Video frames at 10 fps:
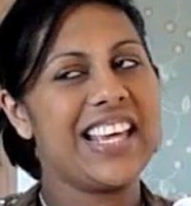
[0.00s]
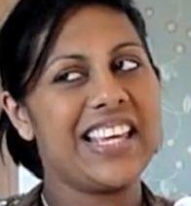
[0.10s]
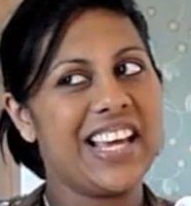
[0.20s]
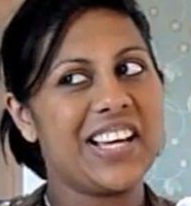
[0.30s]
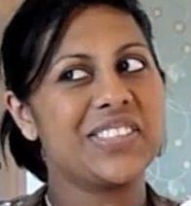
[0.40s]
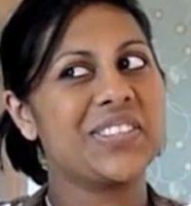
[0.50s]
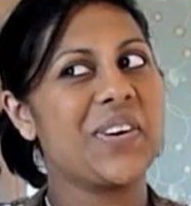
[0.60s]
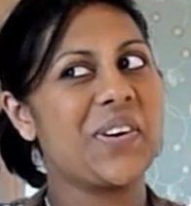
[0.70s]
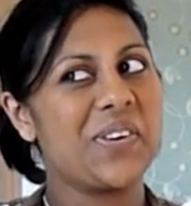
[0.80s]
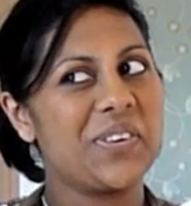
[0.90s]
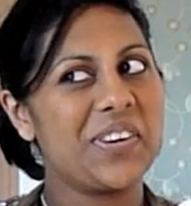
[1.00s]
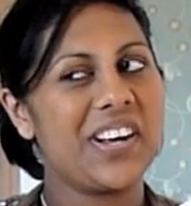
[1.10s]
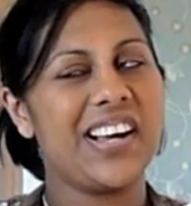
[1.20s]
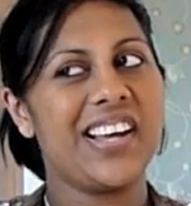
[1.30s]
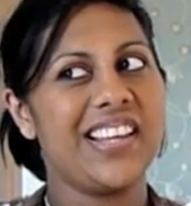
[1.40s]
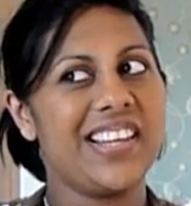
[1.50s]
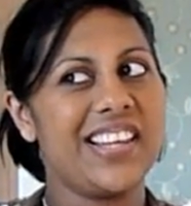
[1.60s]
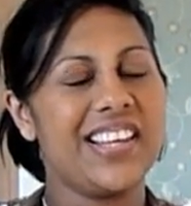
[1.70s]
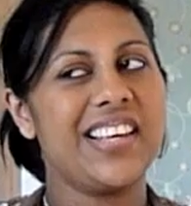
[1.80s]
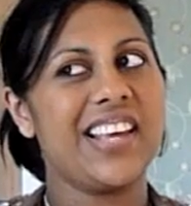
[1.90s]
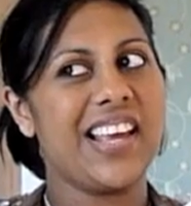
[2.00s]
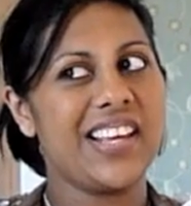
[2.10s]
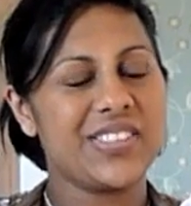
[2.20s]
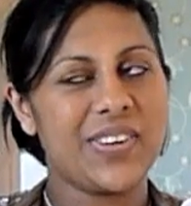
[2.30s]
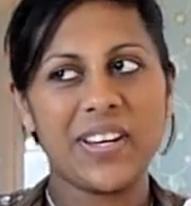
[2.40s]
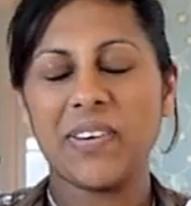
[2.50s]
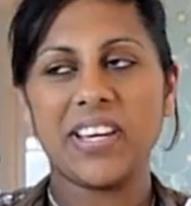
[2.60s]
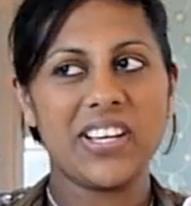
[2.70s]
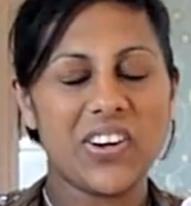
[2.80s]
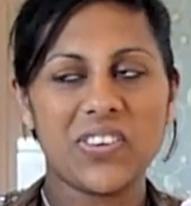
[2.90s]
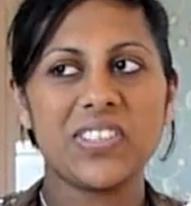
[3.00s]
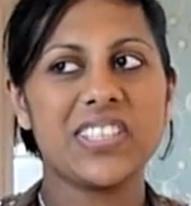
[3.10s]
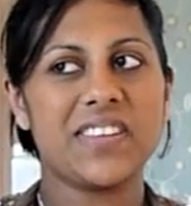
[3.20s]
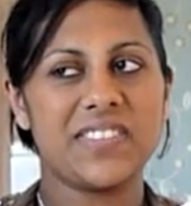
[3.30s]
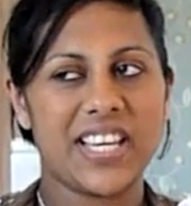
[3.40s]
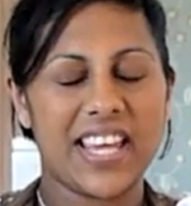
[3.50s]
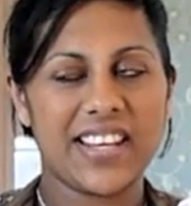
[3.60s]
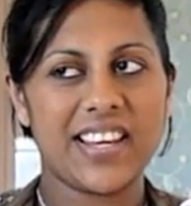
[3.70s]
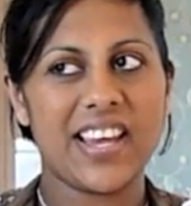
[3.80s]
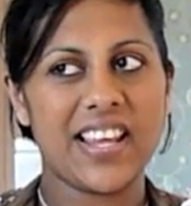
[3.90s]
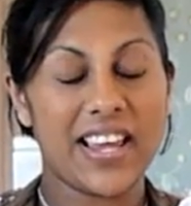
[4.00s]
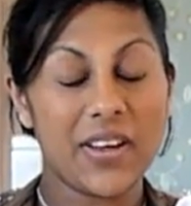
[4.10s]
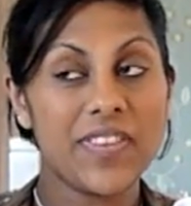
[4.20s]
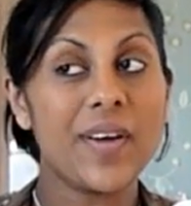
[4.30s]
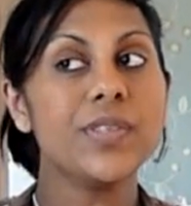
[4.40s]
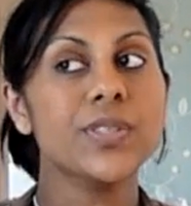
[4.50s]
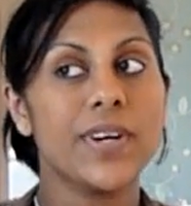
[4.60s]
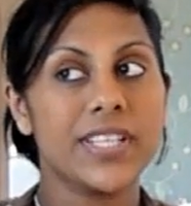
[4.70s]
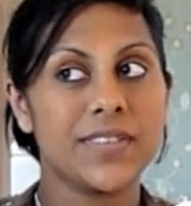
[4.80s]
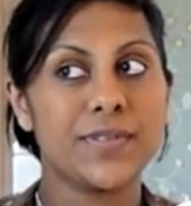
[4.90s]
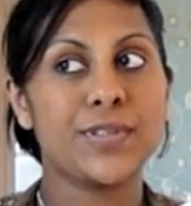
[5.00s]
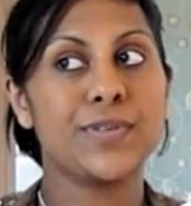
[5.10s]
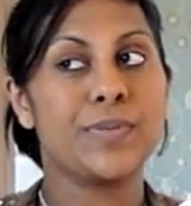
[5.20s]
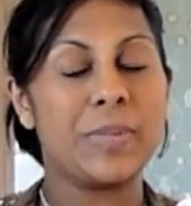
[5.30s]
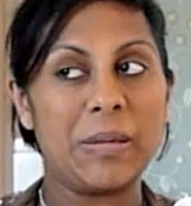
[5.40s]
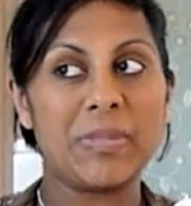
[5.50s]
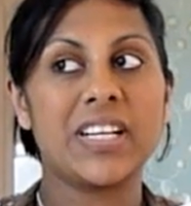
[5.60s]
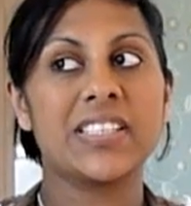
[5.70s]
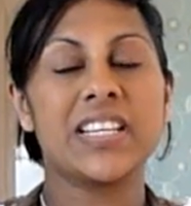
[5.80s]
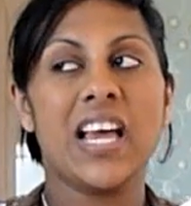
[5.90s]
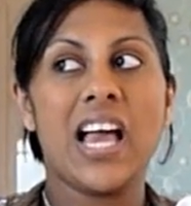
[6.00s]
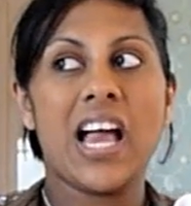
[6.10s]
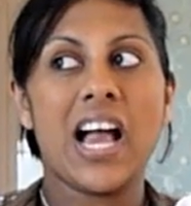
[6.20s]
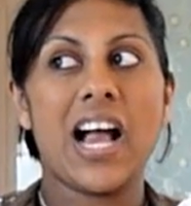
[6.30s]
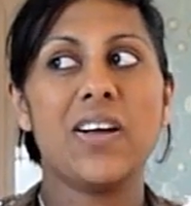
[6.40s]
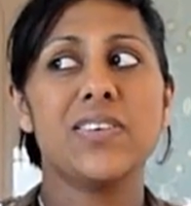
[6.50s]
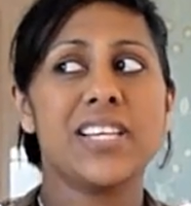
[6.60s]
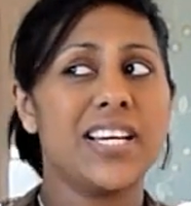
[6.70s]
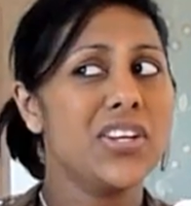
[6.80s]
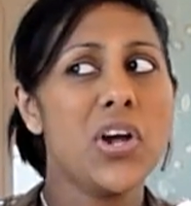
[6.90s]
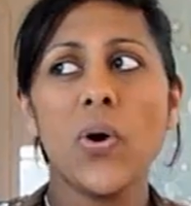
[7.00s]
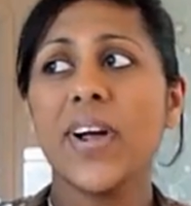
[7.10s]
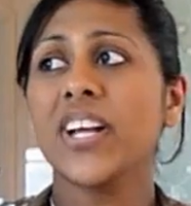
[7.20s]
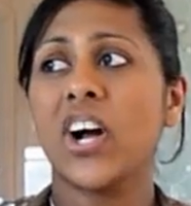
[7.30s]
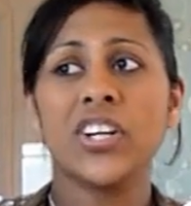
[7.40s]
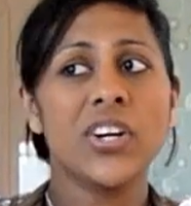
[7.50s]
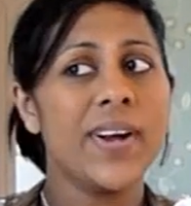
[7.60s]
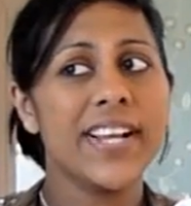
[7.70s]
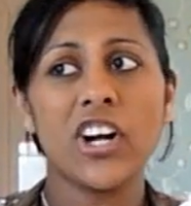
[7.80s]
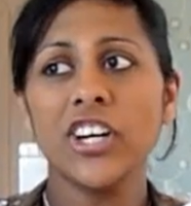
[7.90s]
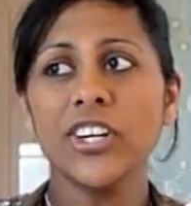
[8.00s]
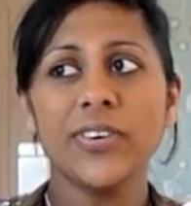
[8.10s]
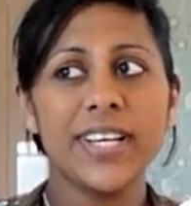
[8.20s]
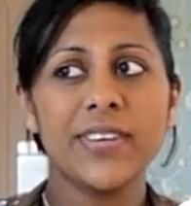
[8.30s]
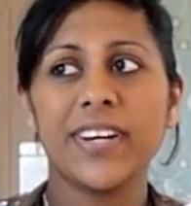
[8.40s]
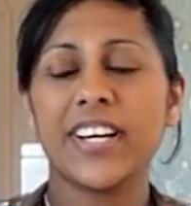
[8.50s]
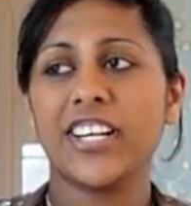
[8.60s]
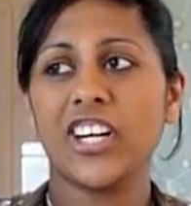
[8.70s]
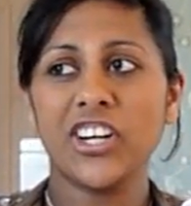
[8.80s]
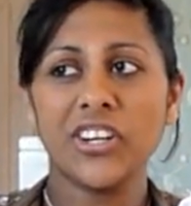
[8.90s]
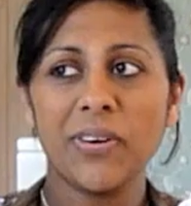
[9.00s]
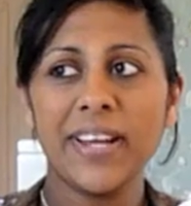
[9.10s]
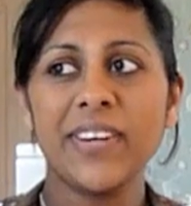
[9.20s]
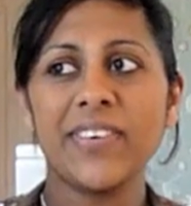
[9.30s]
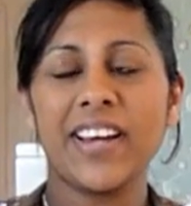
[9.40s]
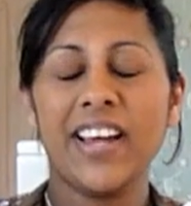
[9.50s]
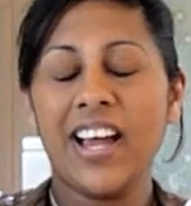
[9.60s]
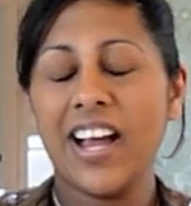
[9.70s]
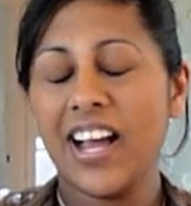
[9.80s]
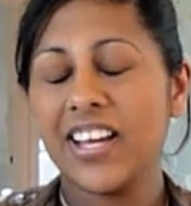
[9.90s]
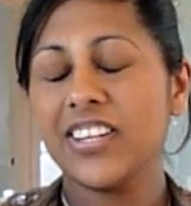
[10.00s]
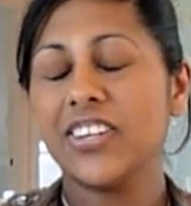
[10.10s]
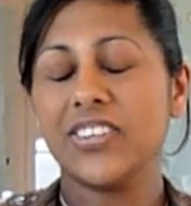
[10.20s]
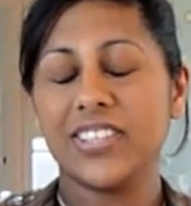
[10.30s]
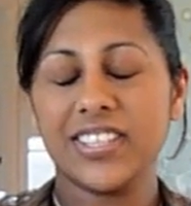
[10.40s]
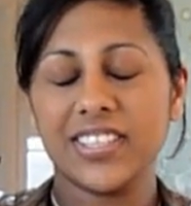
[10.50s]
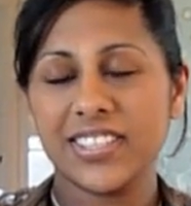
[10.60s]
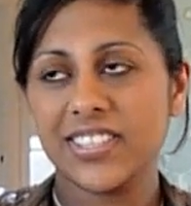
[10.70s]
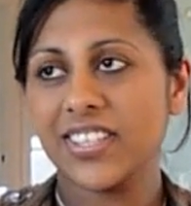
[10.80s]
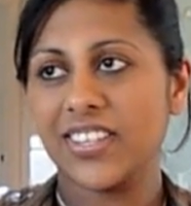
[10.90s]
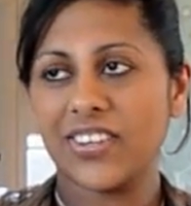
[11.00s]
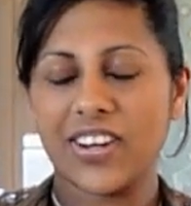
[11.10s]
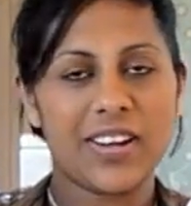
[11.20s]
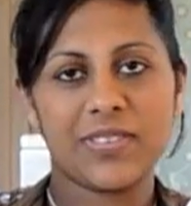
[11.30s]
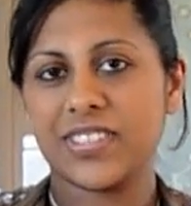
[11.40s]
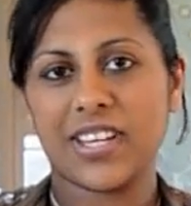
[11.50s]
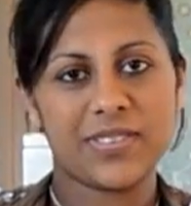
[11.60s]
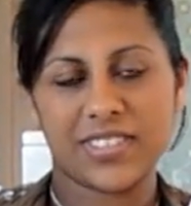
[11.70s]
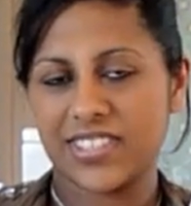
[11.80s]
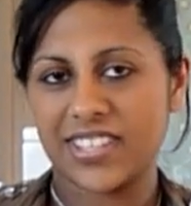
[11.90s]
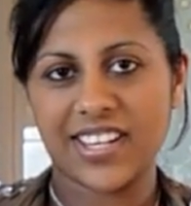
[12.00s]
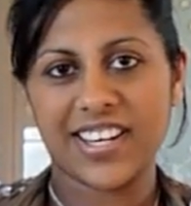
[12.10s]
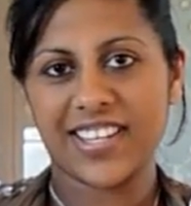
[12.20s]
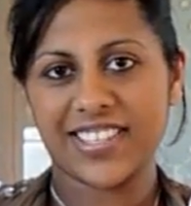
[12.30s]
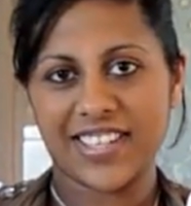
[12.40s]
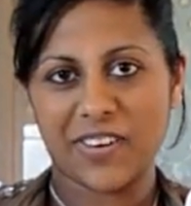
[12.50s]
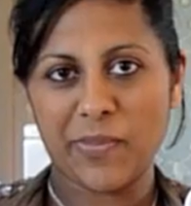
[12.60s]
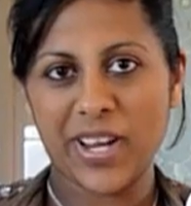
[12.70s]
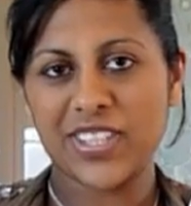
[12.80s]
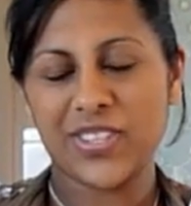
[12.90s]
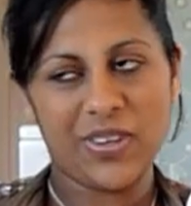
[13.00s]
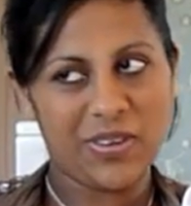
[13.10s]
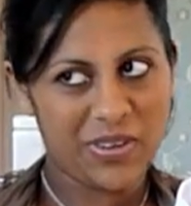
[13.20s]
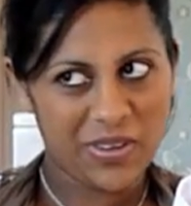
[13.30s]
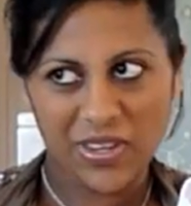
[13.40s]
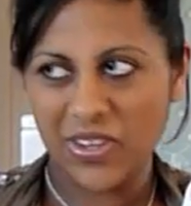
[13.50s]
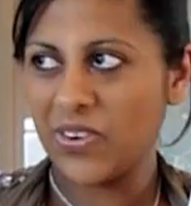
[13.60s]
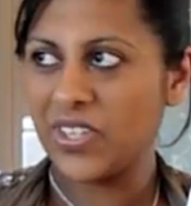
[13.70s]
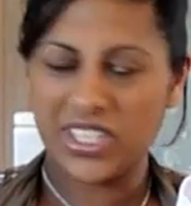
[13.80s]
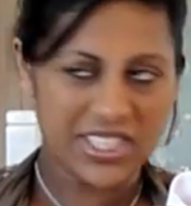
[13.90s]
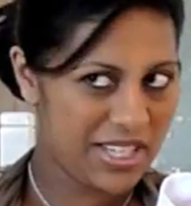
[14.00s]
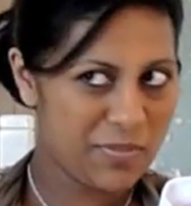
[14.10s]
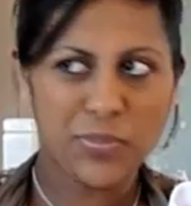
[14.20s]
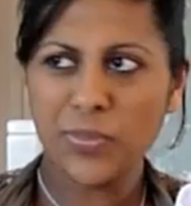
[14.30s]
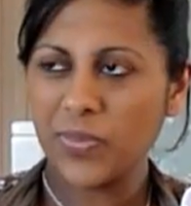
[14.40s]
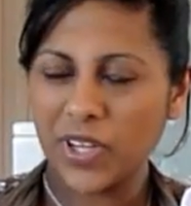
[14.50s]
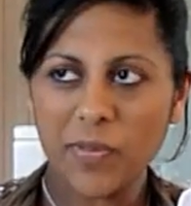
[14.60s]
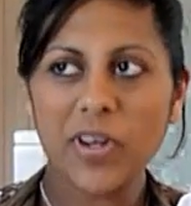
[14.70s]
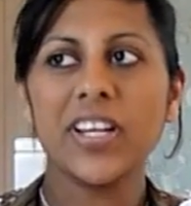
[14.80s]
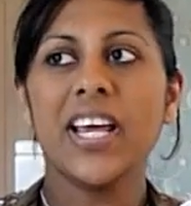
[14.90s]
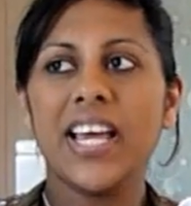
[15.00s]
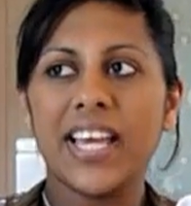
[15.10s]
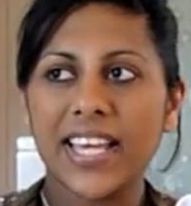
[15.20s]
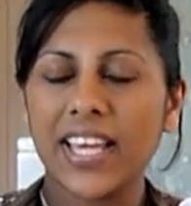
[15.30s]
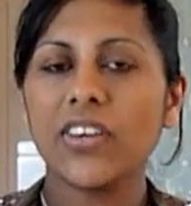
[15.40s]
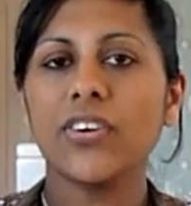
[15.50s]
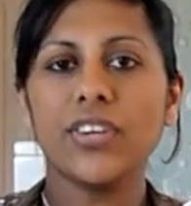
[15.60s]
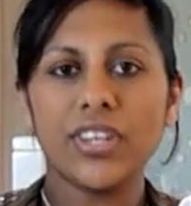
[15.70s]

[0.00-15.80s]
Yeah, so anyway, he got all the stuff together, and that was quite difficult for me, because I was like, no, I can't go anywhere. No, I was just in another state of mind. So he, you know, he just said, come on, get your